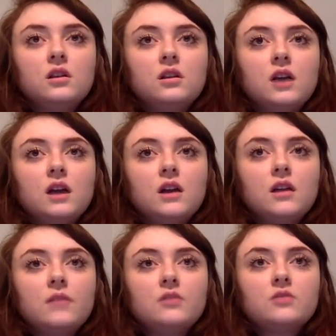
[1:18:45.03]
Like
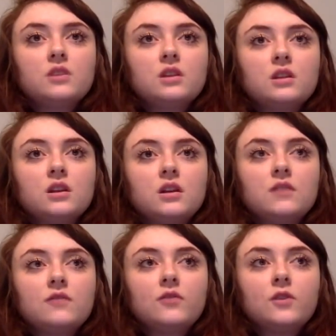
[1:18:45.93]
I've been drinking
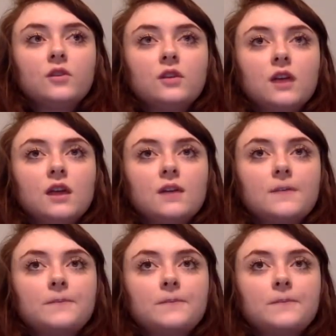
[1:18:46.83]
it for like